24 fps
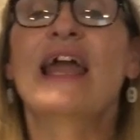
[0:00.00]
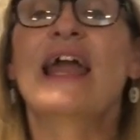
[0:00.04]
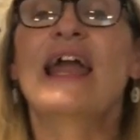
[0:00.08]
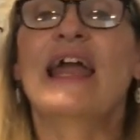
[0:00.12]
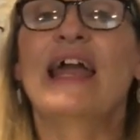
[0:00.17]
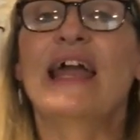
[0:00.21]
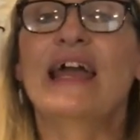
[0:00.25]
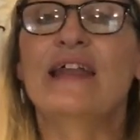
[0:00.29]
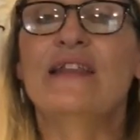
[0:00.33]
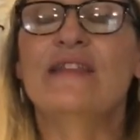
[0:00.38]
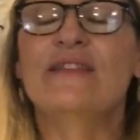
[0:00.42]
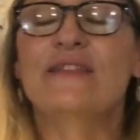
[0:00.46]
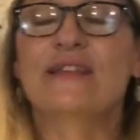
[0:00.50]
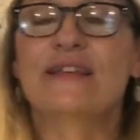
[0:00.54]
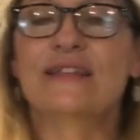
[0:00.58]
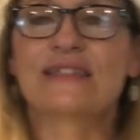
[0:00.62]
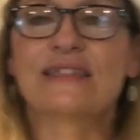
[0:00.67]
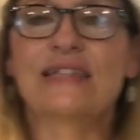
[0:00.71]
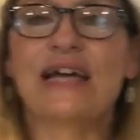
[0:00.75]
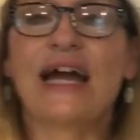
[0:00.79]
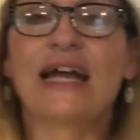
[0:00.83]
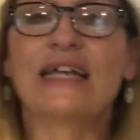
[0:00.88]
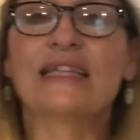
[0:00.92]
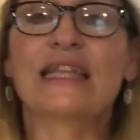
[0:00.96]
And the
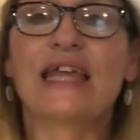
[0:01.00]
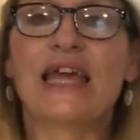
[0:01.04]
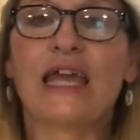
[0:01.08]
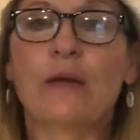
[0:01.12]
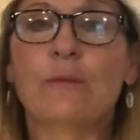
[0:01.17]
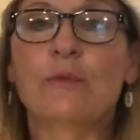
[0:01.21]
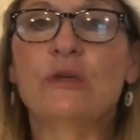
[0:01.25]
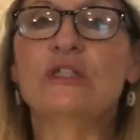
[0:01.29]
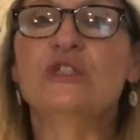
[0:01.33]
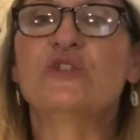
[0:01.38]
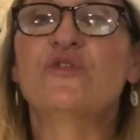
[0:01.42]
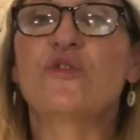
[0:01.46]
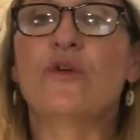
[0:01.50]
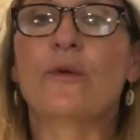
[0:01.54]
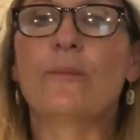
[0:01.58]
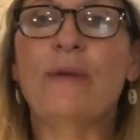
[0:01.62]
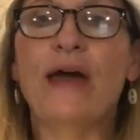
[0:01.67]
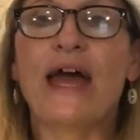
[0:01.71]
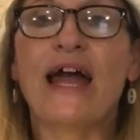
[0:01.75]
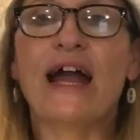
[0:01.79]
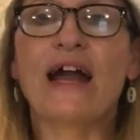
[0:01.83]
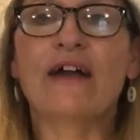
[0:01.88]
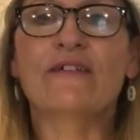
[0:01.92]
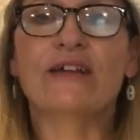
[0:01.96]
sign language for
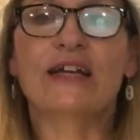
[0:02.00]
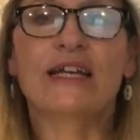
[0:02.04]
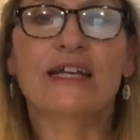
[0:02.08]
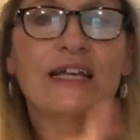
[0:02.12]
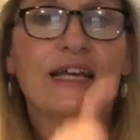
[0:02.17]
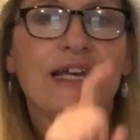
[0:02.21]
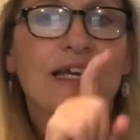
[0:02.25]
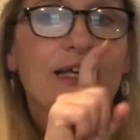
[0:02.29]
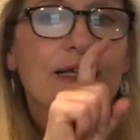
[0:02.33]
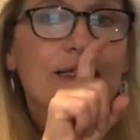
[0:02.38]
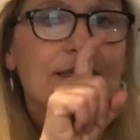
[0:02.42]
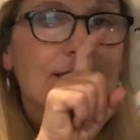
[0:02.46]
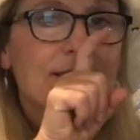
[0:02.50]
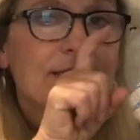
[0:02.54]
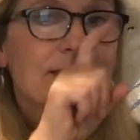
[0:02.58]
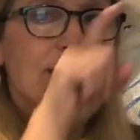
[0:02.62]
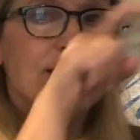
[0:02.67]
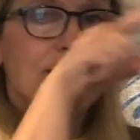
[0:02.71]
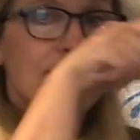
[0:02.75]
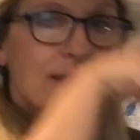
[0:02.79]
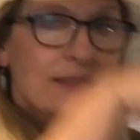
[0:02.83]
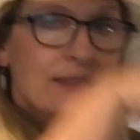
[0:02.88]
parrot is